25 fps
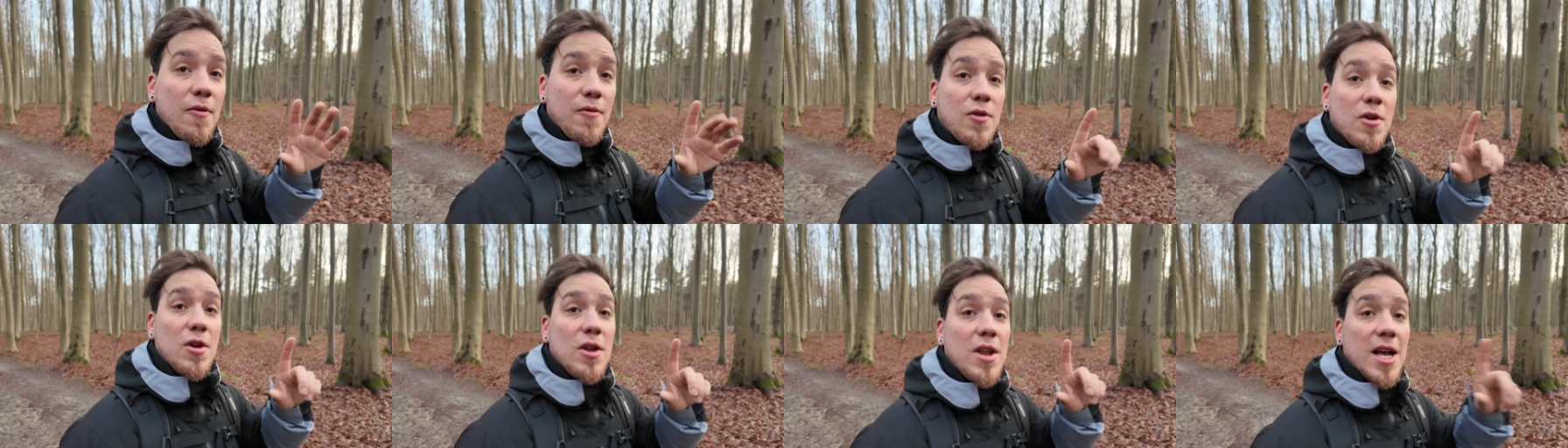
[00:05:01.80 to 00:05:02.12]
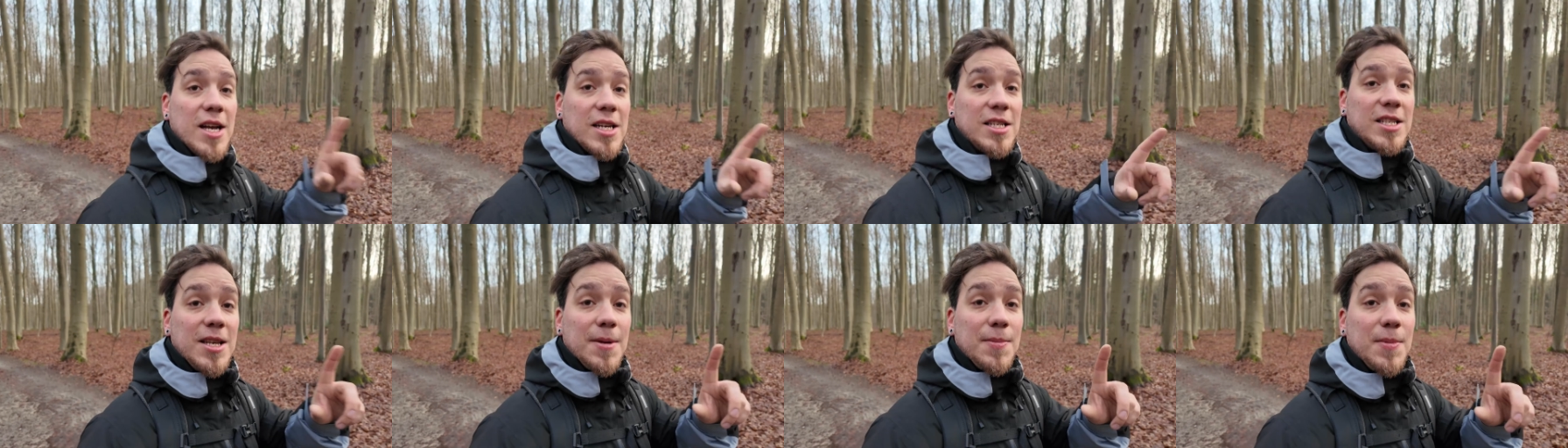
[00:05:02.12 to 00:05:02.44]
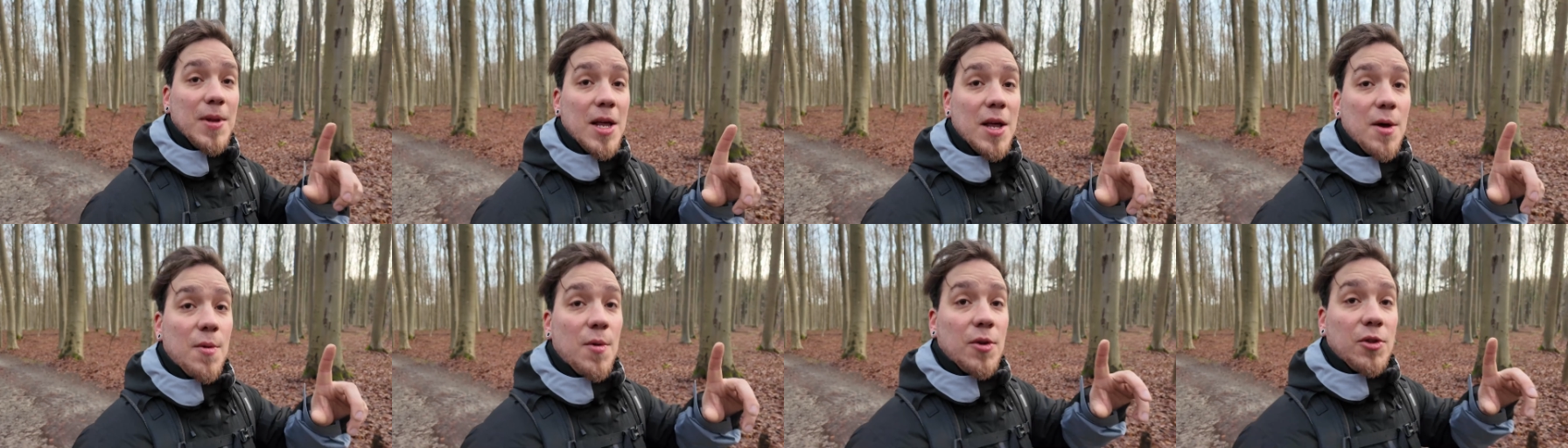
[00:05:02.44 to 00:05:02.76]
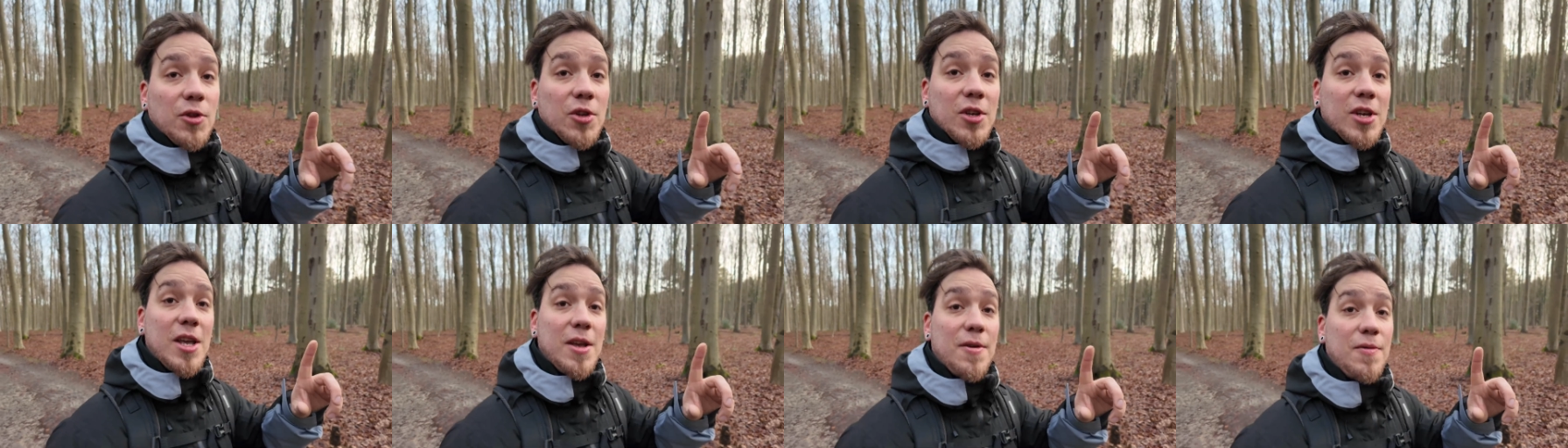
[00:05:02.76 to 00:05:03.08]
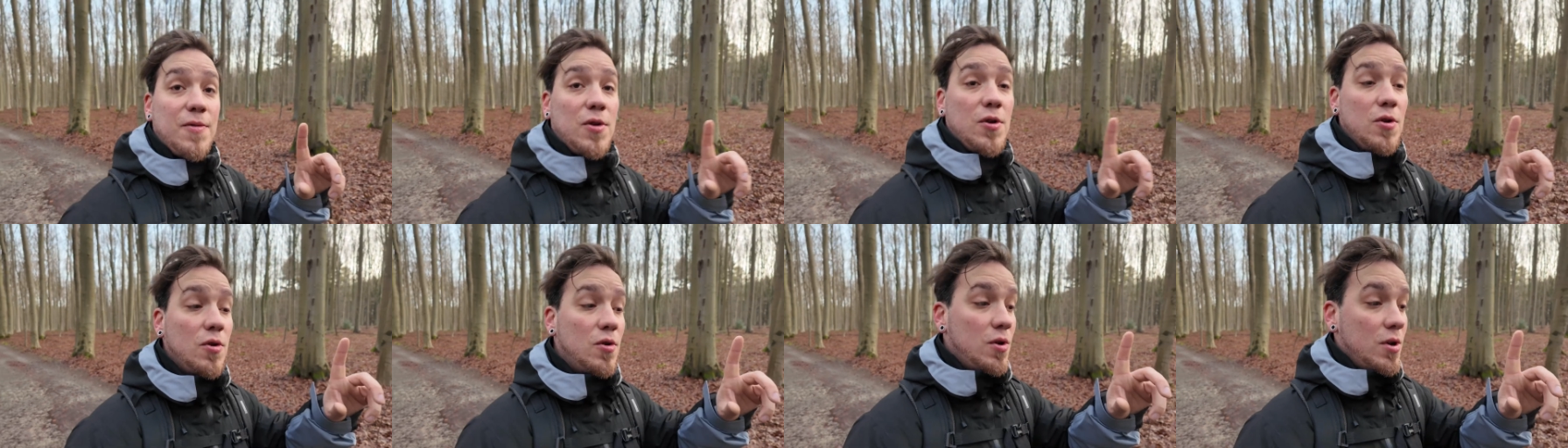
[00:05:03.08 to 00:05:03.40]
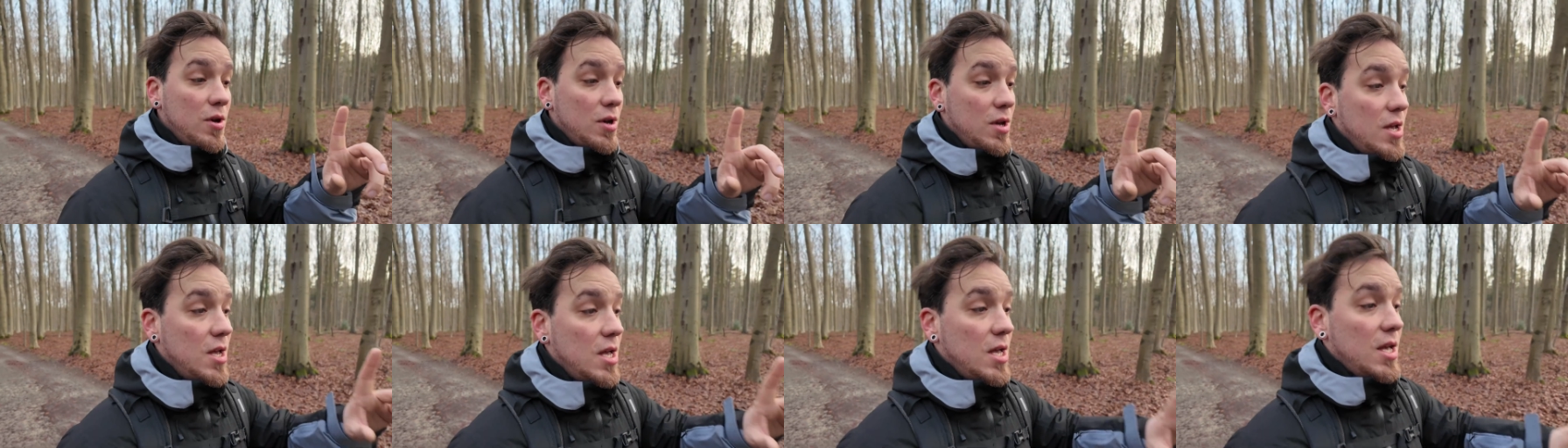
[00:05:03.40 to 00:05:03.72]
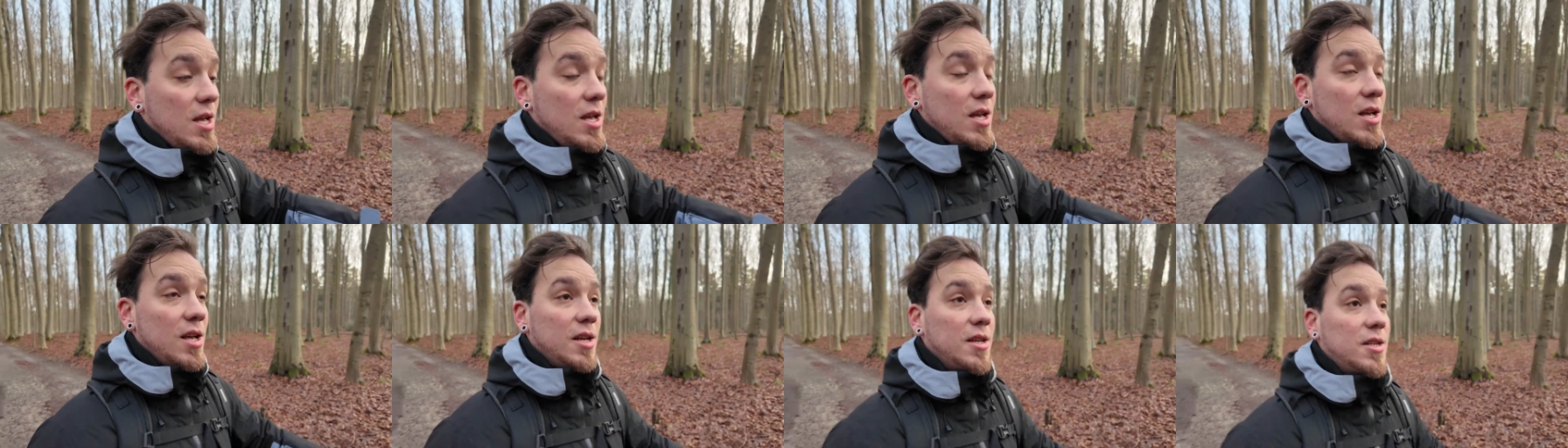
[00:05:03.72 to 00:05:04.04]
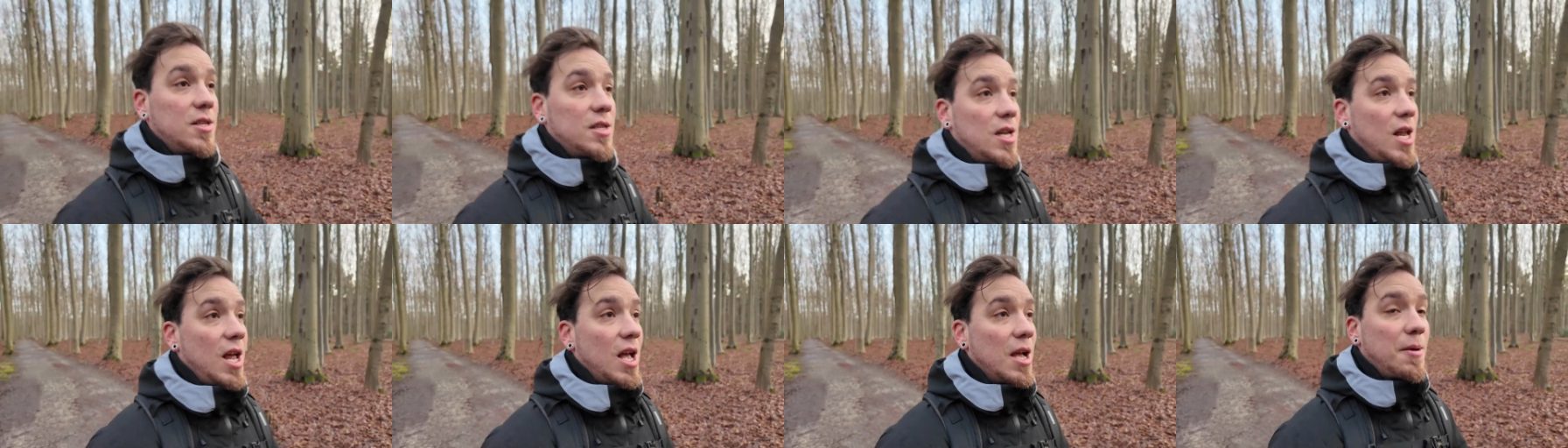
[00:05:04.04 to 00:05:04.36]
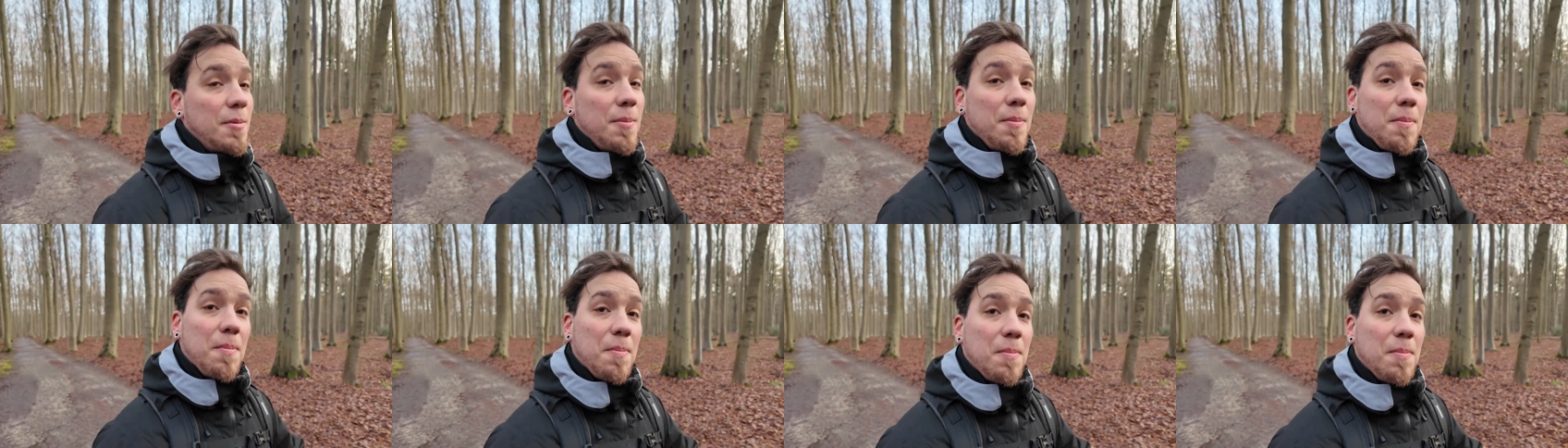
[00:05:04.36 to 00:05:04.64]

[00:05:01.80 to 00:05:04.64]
For the next tip that I want to give you is like